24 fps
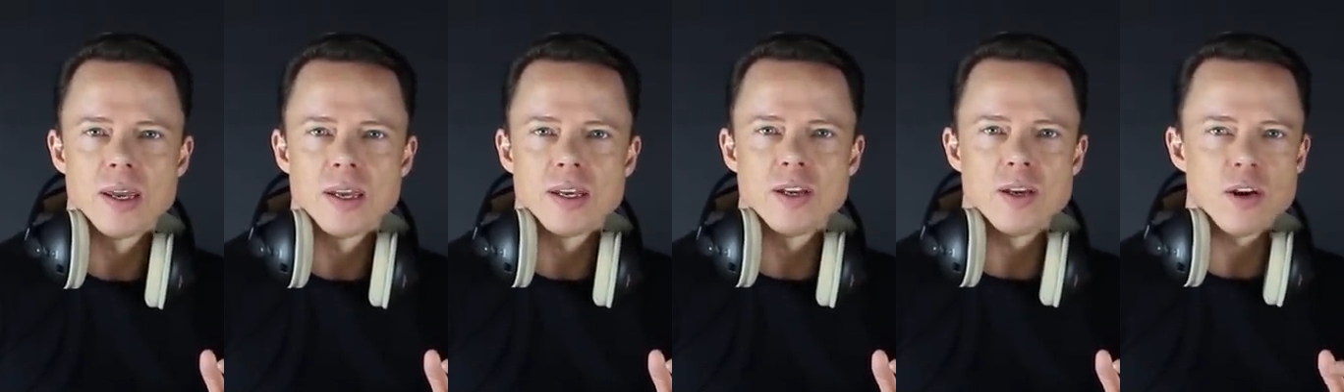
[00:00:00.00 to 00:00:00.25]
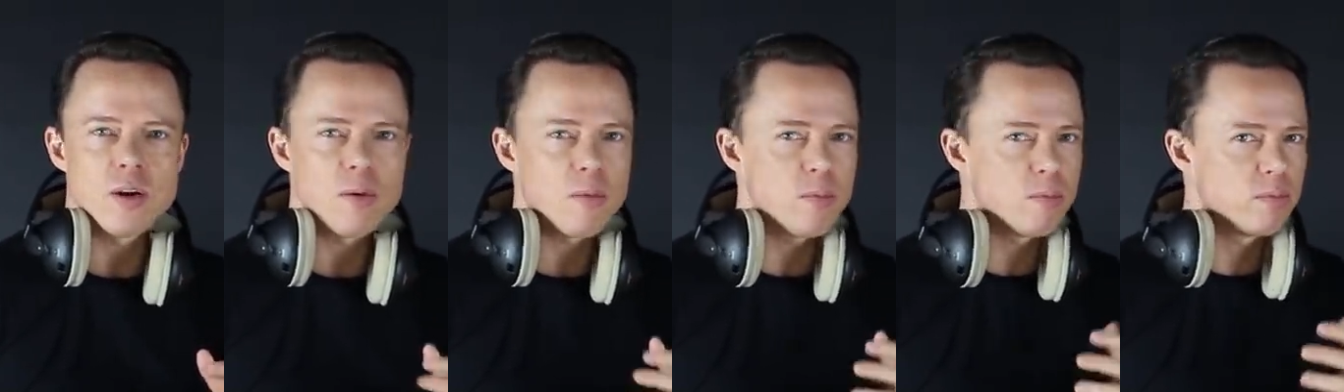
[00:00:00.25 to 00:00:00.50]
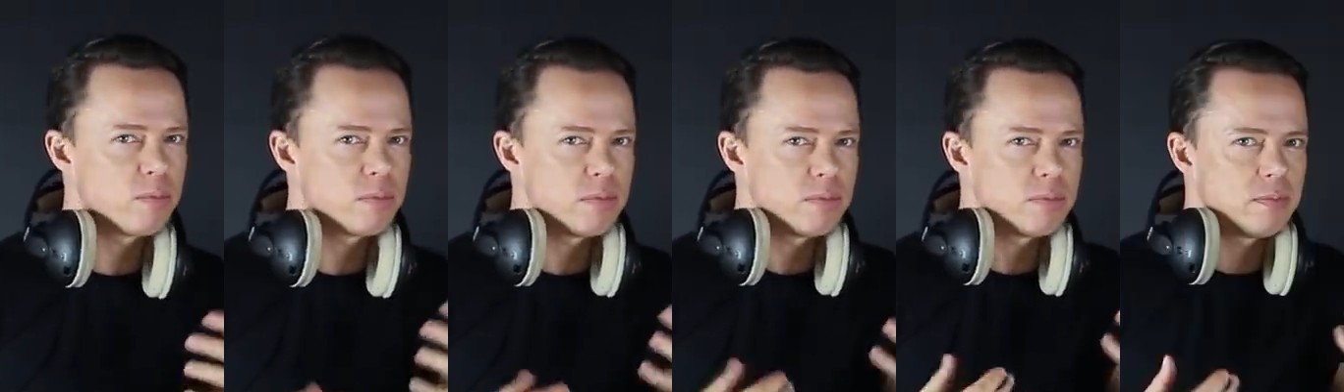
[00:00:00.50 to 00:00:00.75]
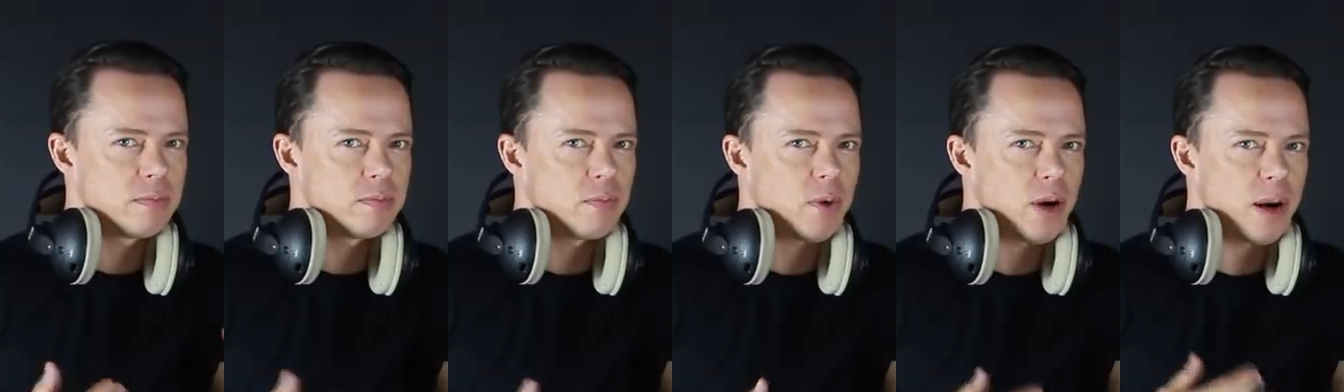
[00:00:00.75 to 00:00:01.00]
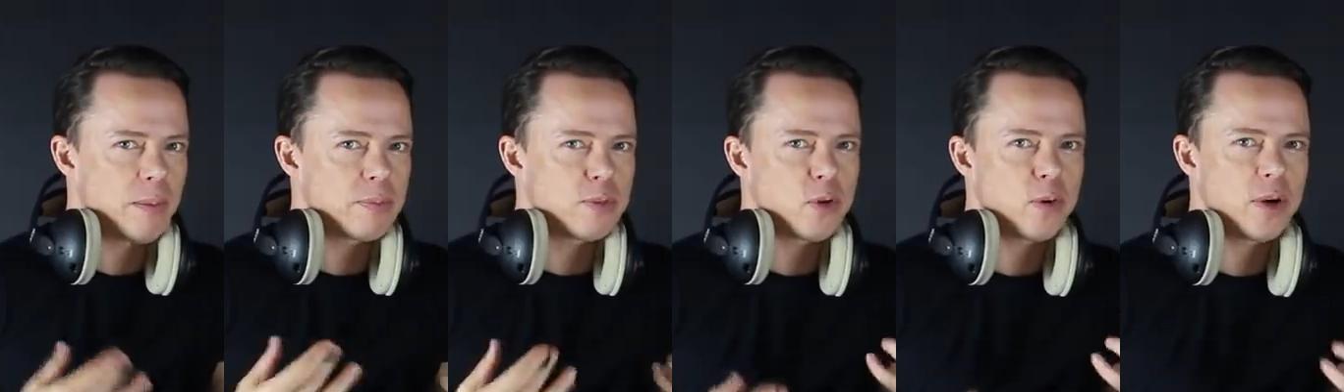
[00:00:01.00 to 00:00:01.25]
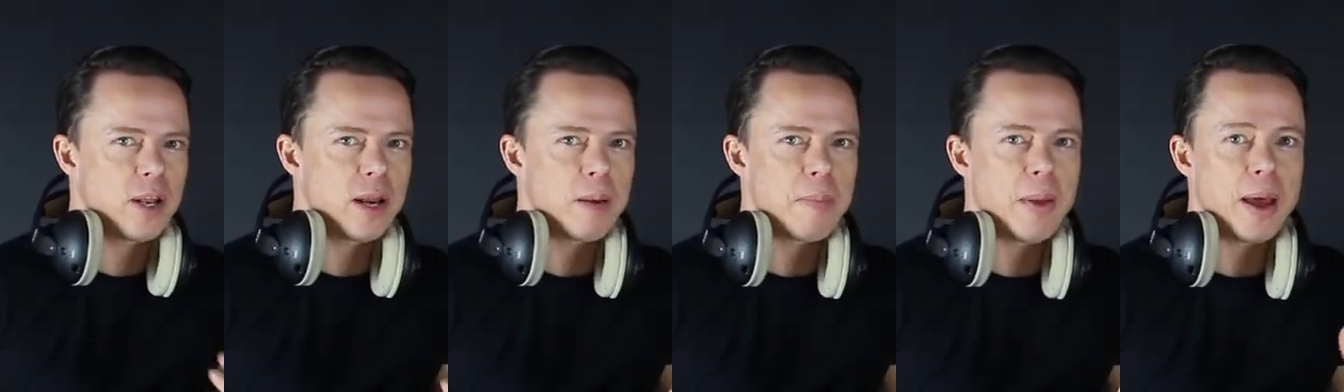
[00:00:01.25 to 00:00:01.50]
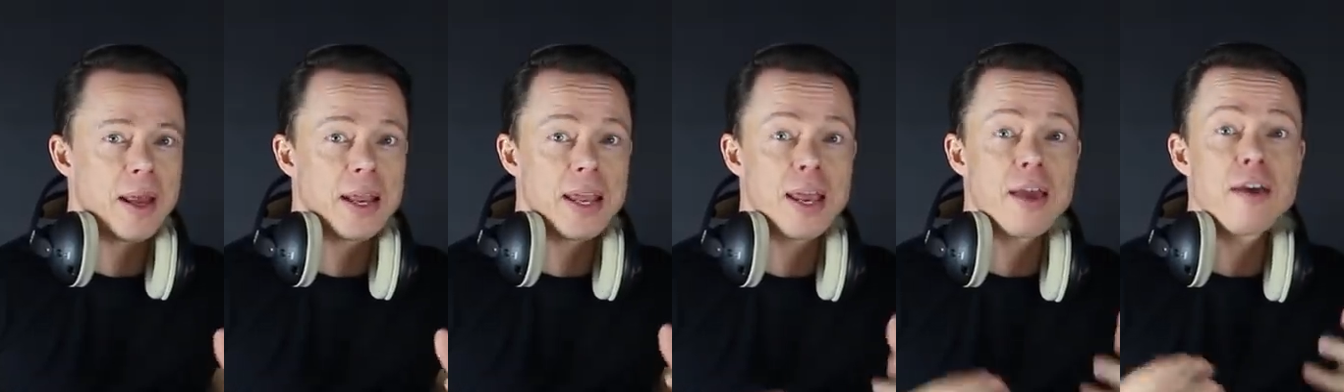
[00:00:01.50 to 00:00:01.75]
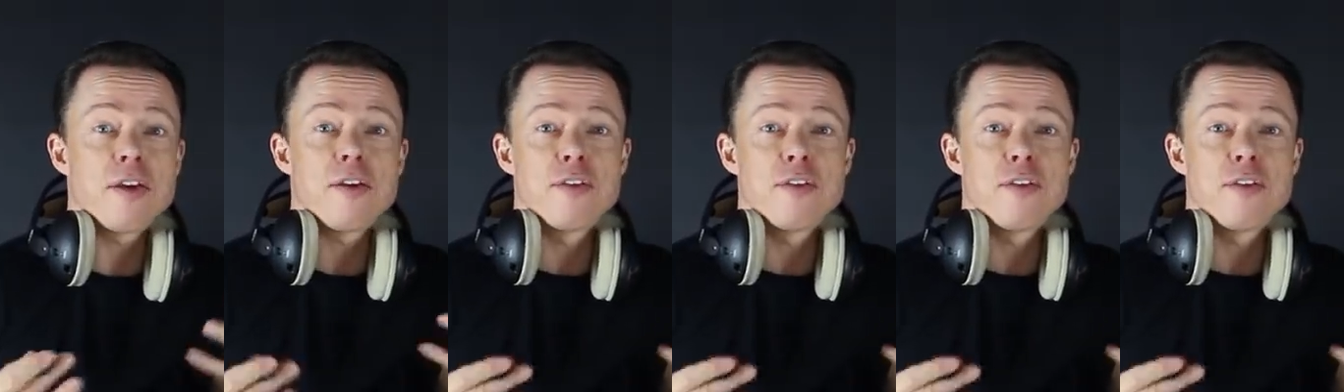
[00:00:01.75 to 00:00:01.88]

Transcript: You know what I'm talking about here?